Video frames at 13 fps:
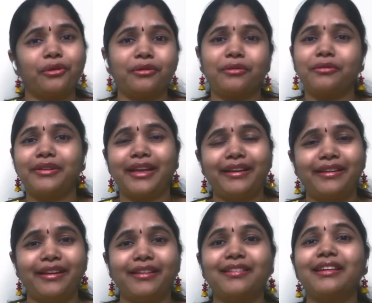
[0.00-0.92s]
or
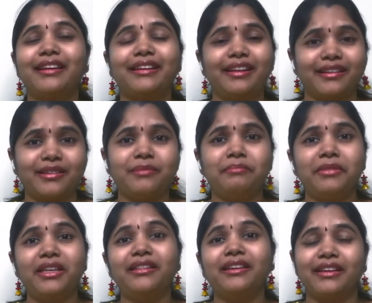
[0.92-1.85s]
10 days, it doesn't
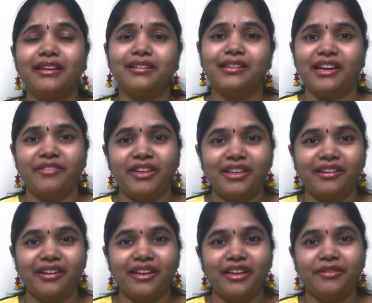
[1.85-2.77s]
mean the kid is having
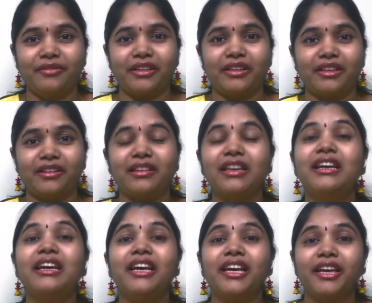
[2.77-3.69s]
learning difficulties.
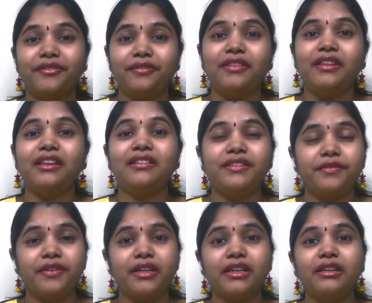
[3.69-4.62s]
If these
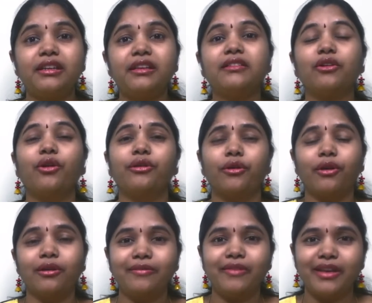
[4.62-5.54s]
difficulties are
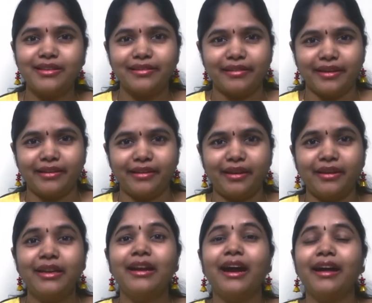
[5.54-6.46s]
always
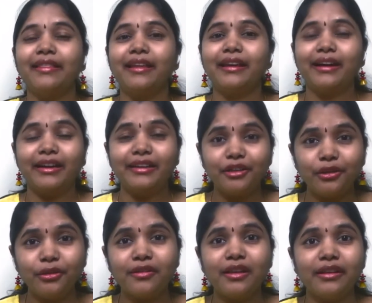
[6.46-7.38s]
recurring and they
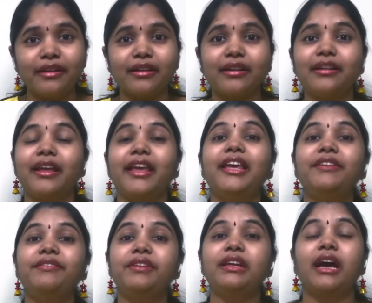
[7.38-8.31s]
continuously recur
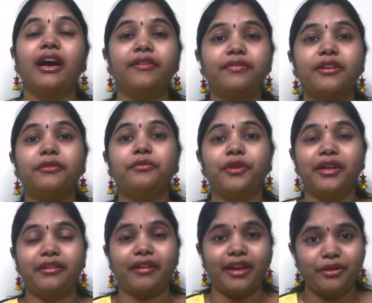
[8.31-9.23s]
even after we
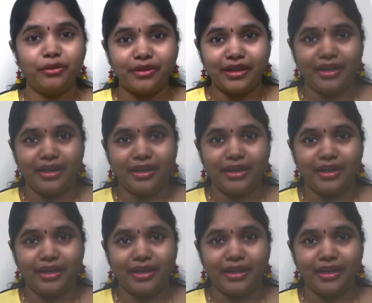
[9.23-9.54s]
try to